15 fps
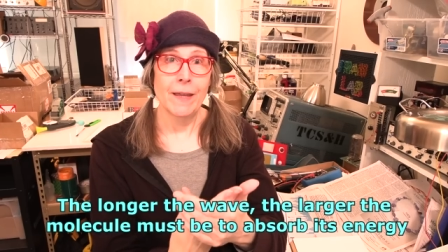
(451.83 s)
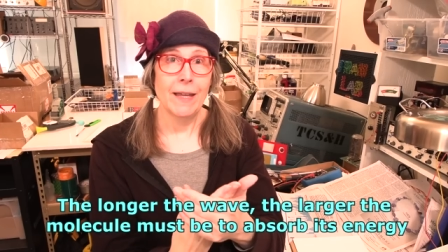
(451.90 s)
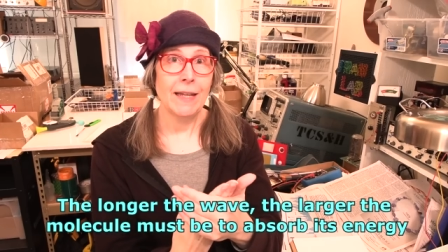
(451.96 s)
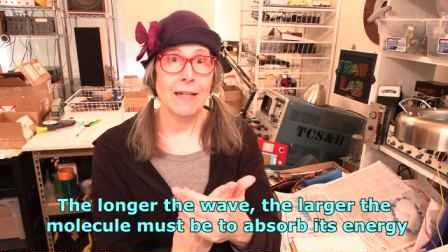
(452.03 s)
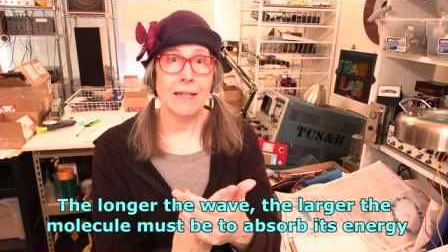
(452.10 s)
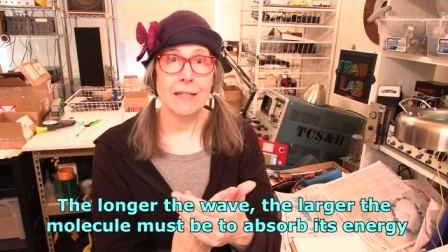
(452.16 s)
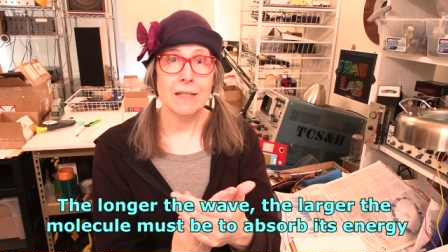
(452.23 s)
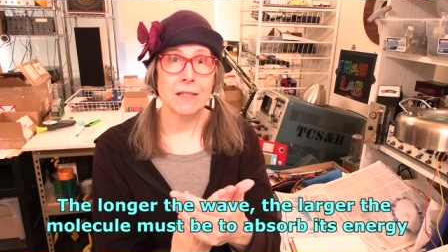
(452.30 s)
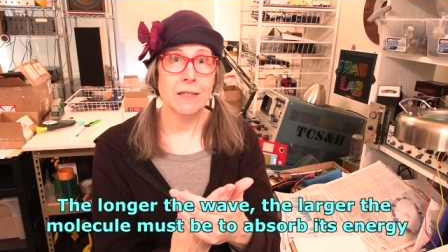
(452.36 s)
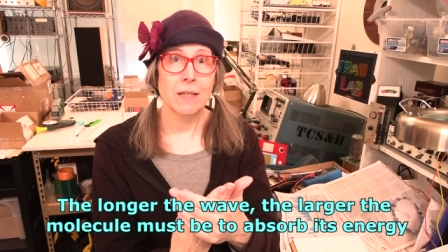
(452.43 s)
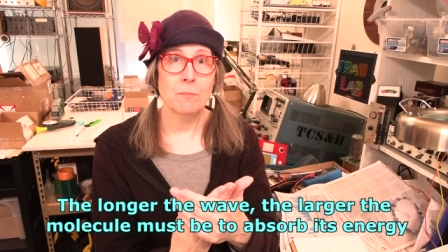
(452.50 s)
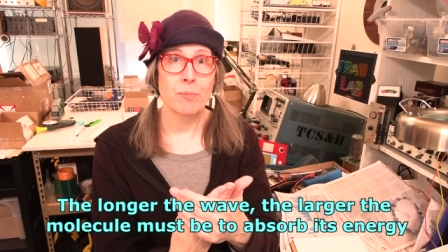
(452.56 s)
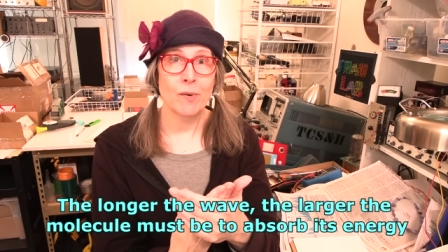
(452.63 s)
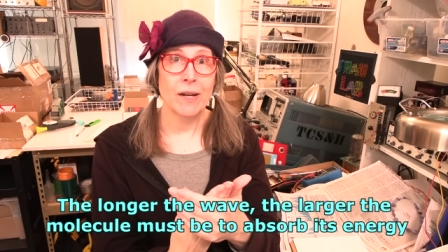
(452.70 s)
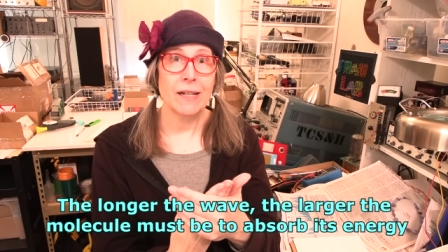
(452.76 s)
it easily
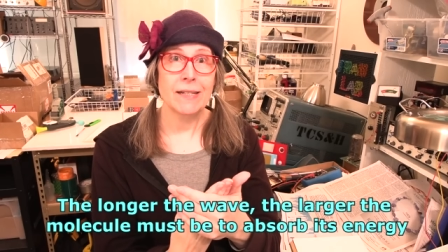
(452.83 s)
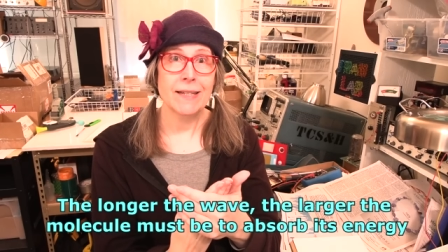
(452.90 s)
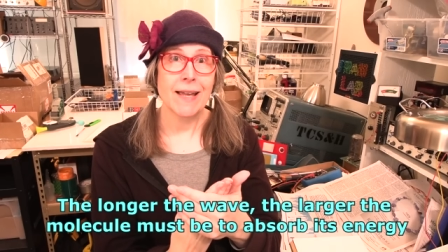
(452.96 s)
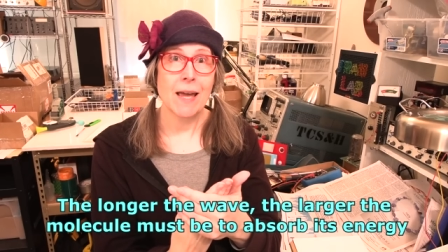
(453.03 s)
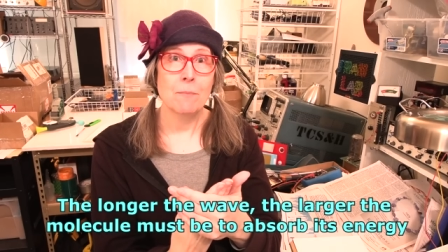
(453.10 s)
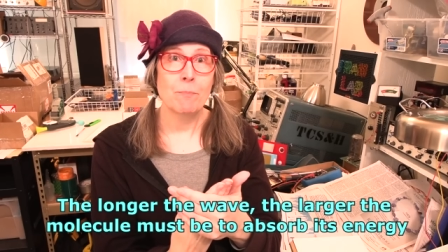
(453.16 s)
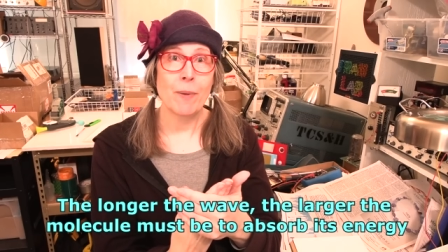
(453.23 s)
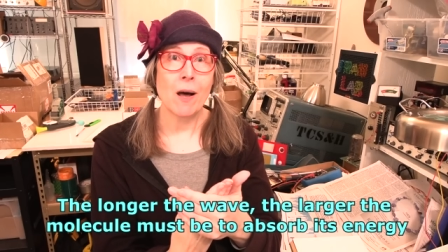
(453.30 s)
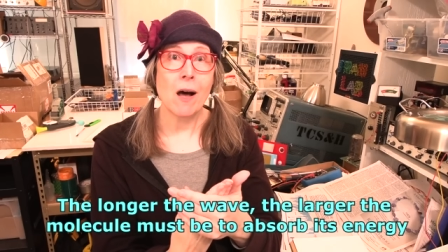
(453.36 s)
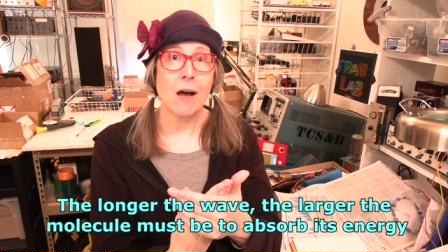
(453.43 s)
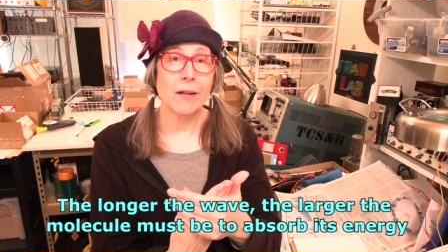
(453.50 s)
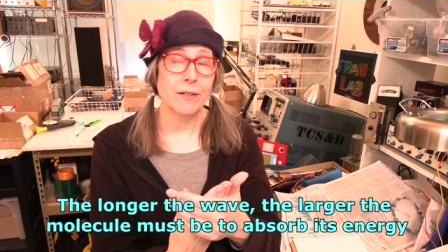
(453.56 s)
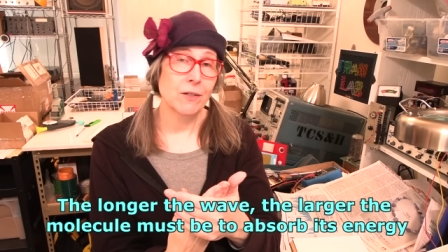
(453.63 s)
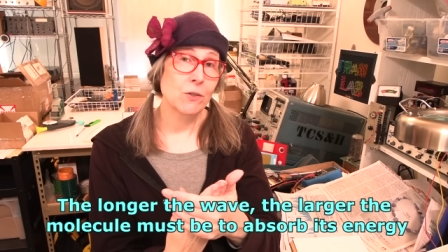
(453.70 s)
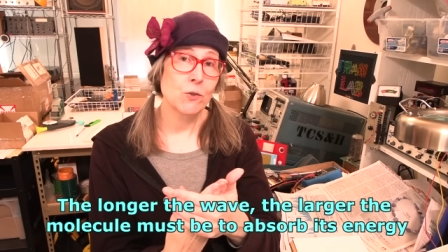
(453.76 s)
breaks that
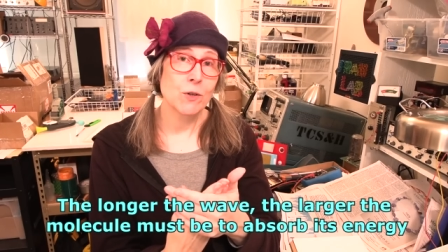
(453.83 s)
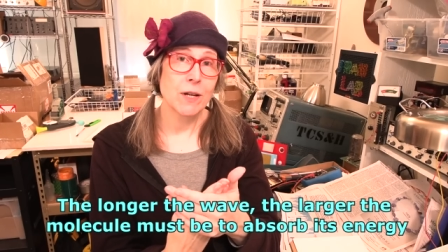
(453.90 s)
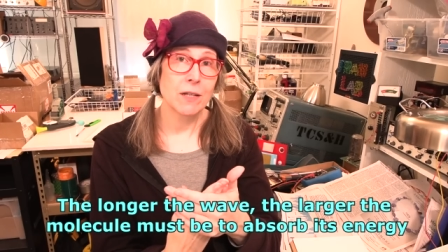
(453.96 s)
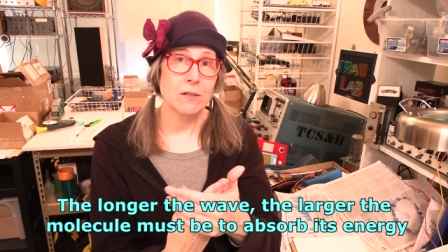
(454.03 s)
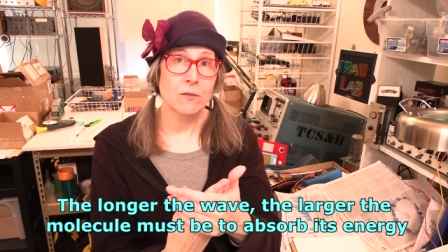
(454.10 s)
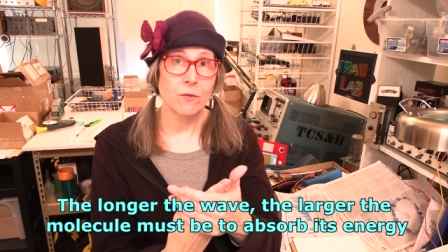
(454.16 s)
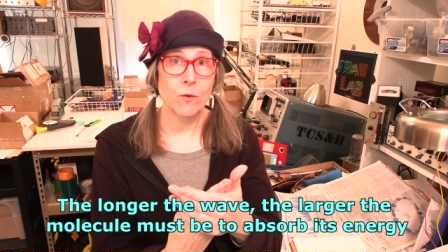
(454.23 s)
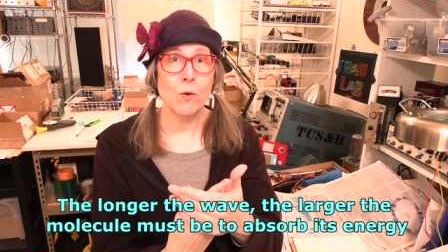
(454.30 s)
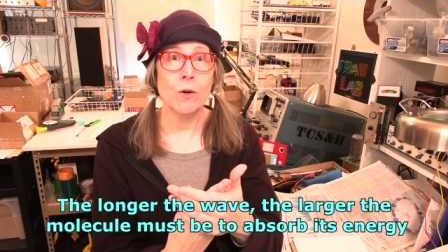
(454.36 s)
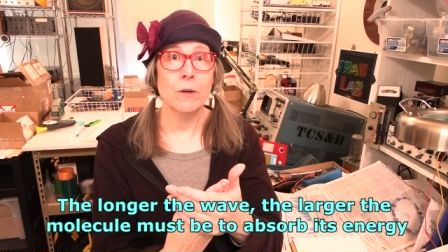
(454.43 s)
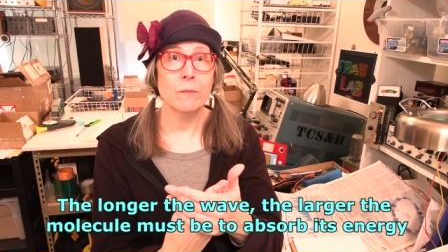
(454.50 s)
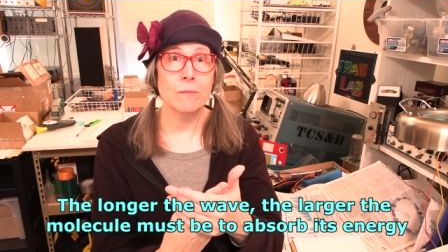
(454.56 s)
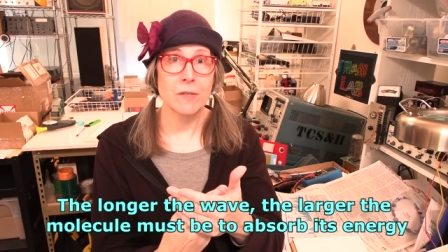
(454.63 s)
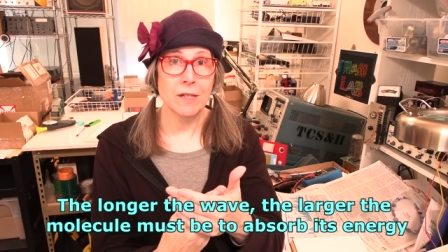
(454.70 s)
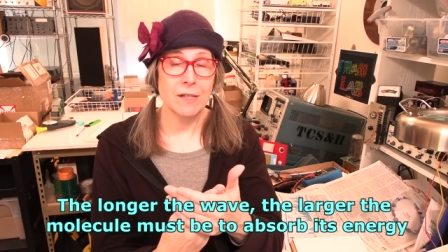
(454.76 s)
bond and
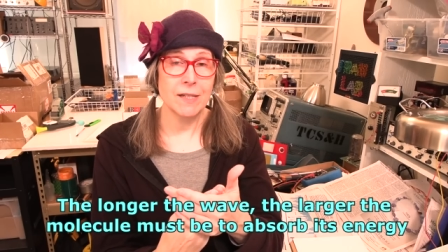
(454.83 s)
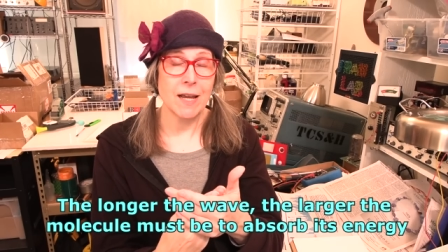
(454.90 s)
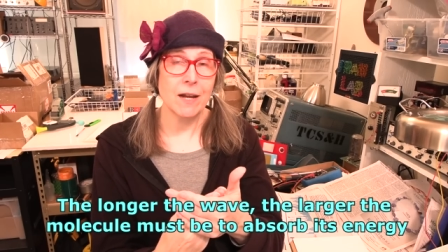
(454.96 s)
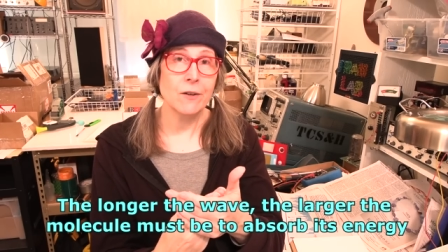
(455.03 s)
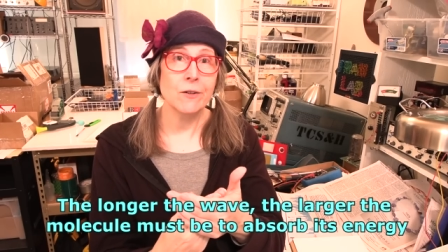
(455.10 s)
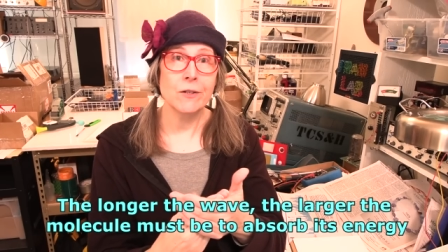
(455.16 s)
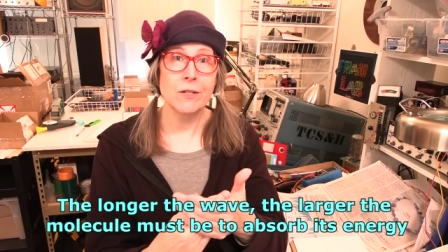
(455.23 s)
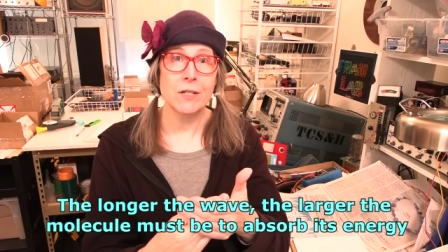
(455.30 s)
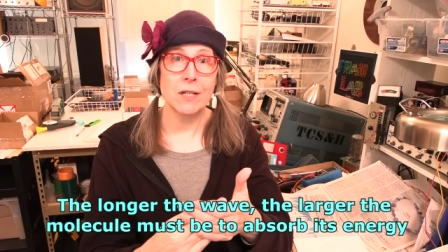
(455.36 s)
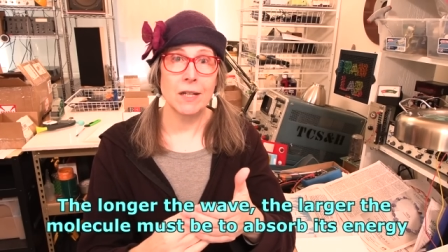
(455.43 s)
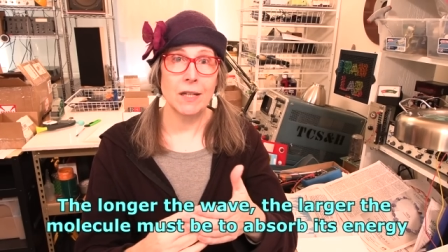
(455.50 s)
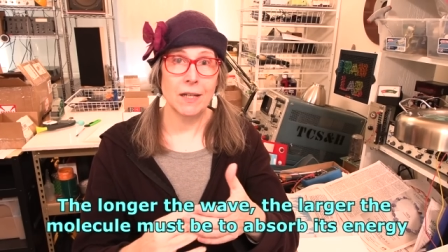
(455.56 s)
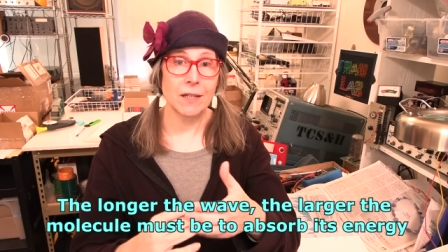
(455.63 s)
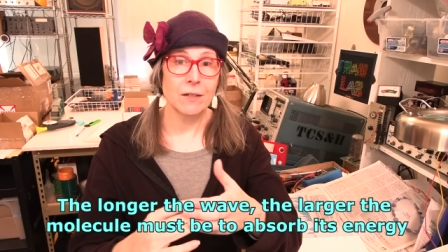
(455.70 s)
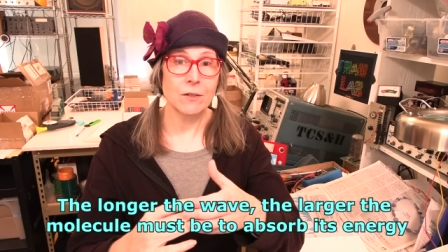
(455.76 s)
transforms its
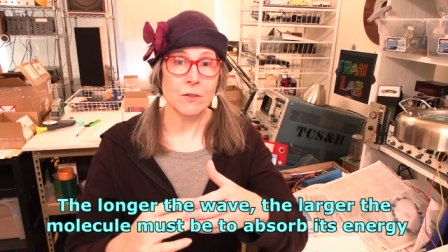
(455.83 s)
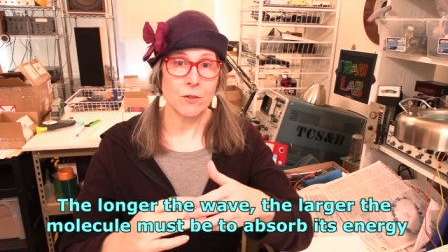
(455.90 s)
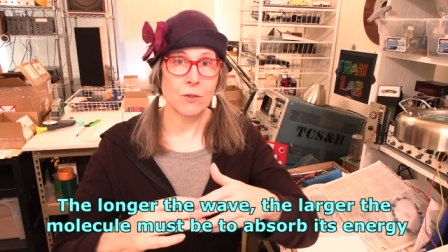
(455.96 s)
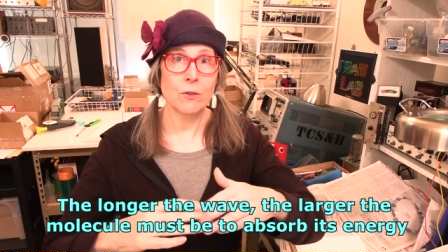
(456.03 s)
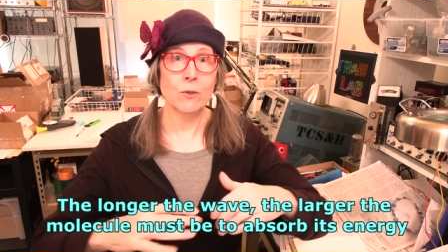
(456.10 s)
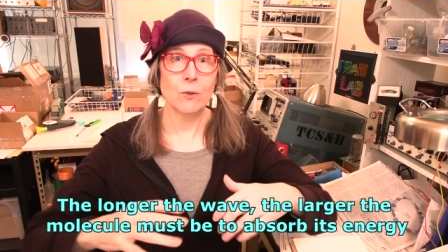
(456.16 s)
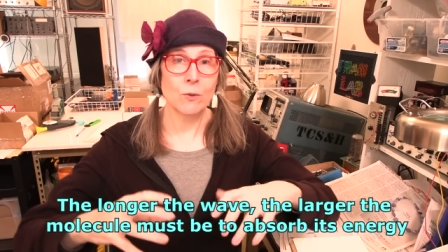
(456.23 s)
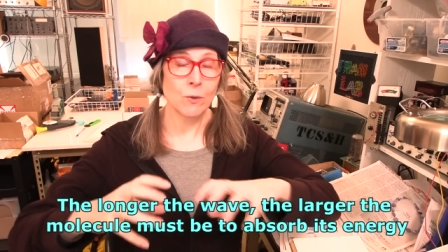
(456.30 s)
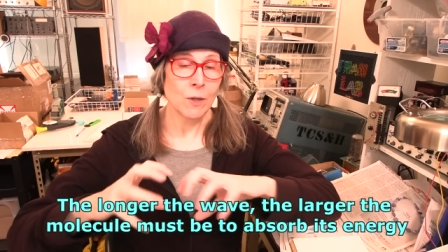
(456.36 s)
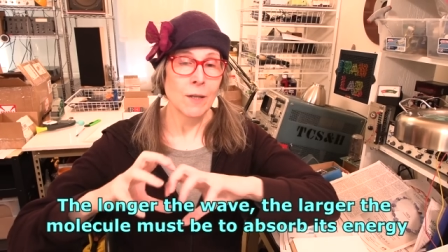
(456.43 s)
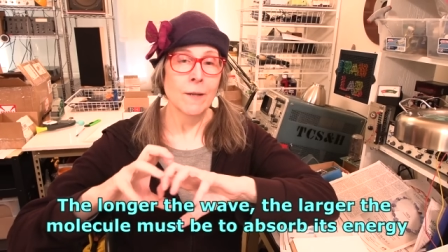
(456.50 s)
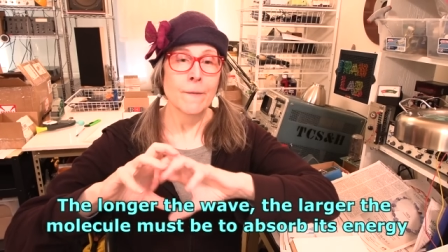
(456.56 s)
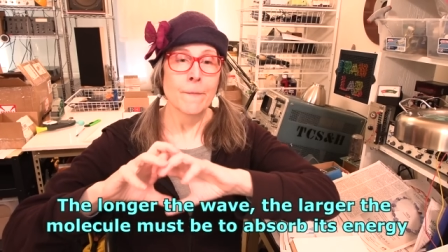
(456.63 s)
energy into